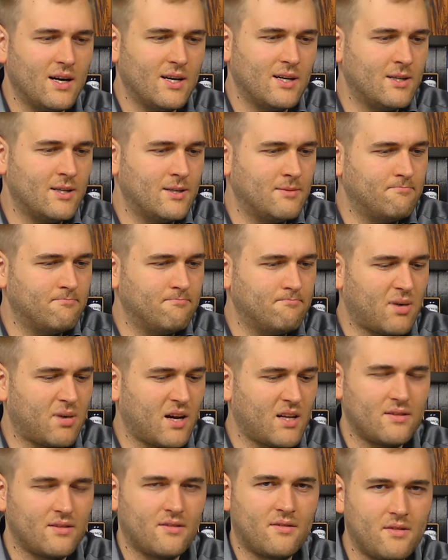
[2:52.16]
Um,
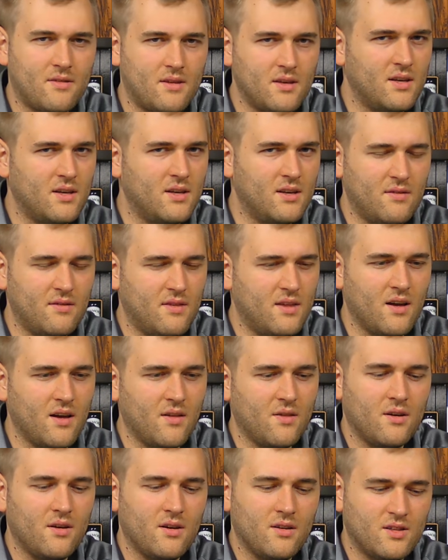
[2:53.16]
but the the
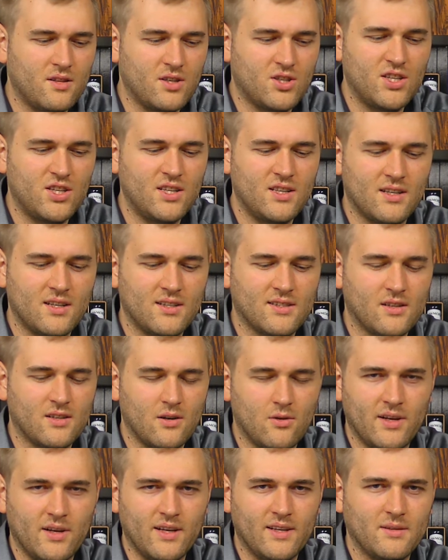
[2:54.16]
other the Chita
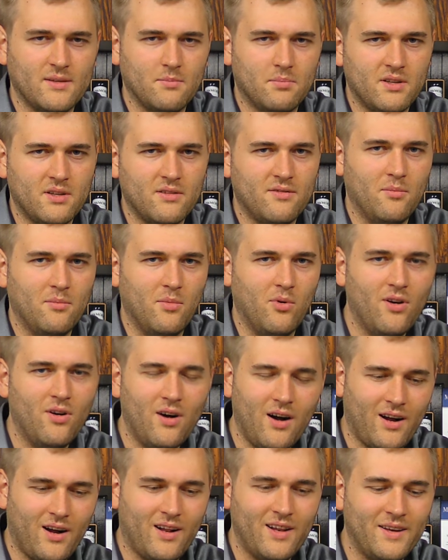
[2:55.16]
Distillery is a bit of a
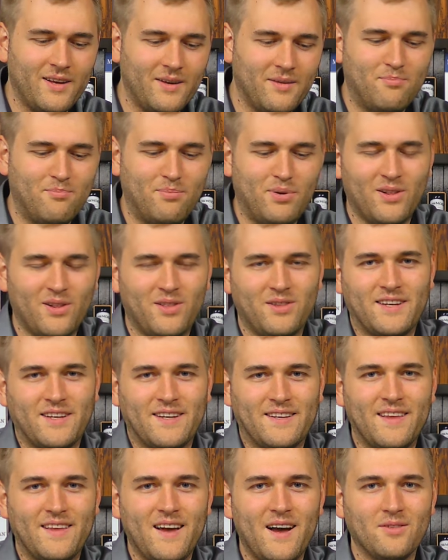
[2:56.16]
more ugly
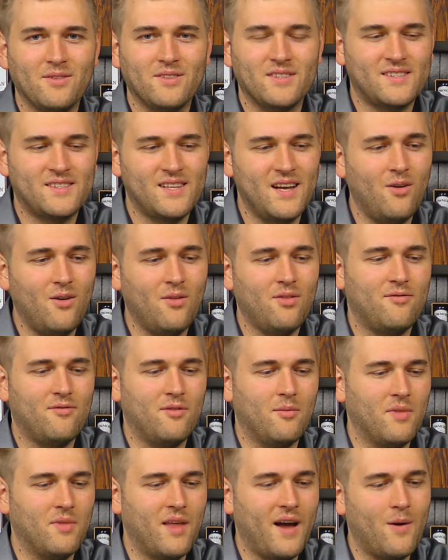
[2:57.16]
building down south
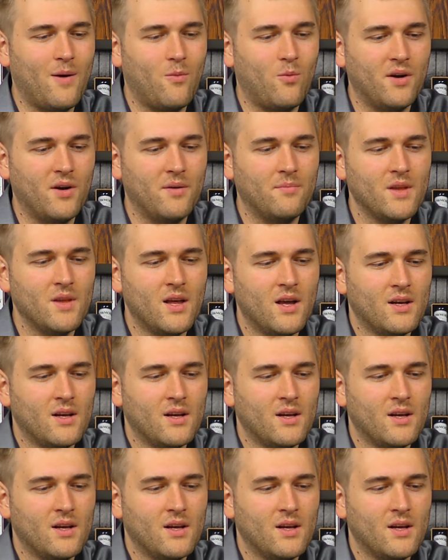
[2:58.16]
from that one,